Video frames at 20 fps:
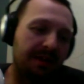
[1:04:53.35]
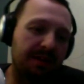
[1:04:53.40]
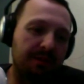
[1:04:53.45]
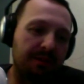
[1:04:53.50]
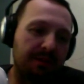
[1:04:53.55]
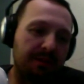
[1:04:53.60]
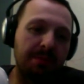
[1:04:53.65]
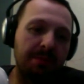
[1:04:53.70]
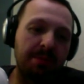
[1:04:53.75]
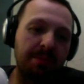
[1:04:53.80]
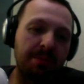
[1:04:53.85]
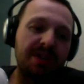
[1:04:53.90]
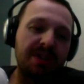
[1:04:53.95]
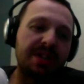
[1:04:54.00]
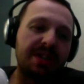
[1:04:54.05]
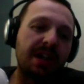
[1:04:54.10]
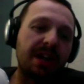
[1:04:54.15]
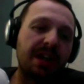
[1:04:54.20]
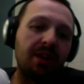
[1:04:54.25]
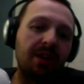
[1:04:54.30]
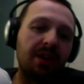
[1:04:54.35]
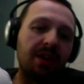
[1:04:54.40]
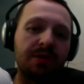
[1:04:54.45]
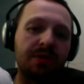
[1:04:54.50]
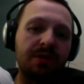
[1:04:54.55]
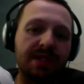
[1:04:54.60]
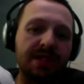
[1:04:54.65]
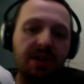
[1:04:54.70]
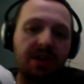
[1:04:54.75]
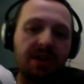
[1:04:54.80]
Rick Porcello
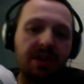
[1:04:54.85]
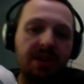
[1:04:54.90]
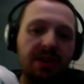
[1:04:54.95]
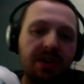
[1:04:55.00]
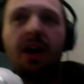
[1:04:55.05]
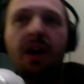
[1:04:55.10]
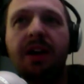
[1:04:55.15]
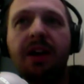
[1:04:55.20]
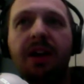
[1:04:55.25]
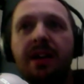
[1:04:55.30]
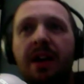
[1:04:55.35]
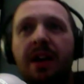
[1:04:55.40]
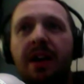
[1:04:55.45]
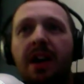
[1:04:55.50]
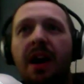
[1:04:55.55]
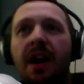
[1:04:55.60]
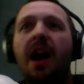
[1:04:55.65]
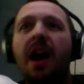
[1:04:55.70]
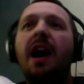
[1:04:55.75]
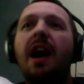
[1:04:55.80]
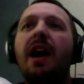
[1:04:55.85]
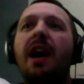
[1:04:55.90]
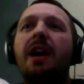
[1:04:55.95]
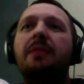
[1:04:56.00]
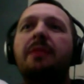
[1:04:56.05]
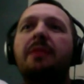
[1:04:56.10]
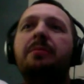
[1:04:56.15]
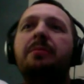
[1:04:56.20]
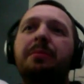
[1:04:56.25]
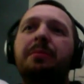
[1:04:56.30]
is gone,
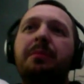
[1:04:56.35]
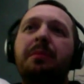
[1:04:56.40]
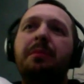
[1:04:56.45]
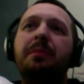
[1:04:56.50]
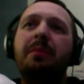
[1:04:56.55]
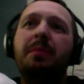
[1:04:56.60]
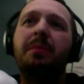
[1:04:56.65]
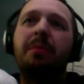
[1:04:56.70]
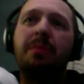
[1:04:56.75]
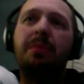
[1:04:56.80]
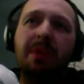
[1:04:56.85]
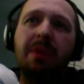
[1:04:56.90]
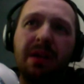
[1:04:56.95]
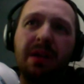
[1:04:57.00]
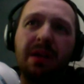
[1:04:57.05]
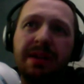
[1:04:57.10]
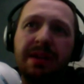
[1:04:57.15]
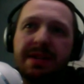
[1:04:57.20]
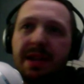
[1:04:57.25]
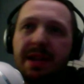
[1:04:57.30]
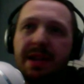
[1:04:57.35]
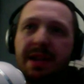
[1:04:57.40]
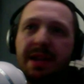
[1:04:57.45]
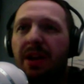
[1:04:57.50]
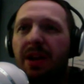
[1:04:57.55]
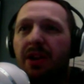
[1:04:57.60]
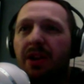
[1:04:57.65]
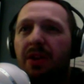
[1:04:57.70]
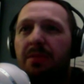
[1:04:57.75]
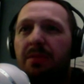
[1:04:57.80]
um, as they want a
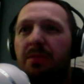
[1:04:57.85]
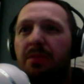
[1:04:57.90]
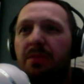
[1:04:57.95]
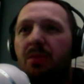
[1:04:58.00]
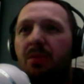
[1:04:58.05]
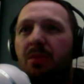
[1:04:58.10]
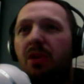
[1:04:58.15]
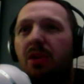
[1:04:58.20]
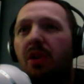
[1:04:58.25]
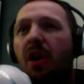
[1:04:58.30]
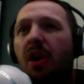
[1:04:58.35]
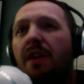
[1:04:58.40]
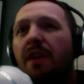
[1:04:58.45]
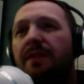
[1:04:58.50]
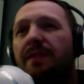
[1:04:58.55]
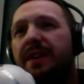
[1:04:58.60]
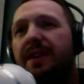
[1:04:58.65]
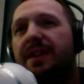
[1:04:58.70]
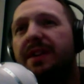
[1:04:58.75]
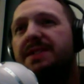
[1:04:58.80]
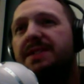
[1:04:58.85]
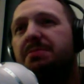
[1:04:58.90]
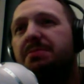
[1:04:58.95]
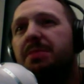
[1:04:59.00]
little bit more offense.